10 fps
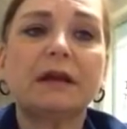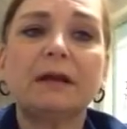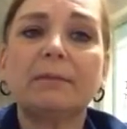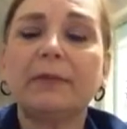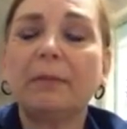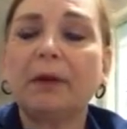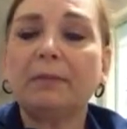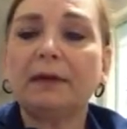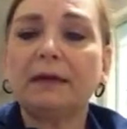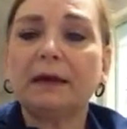They may
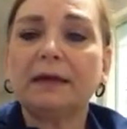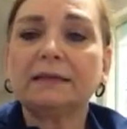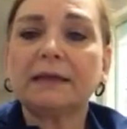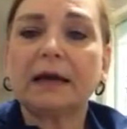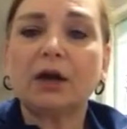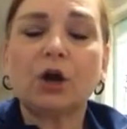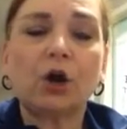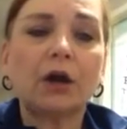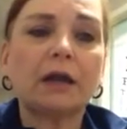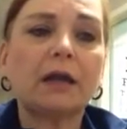be
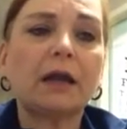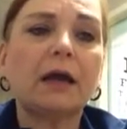tachycardic.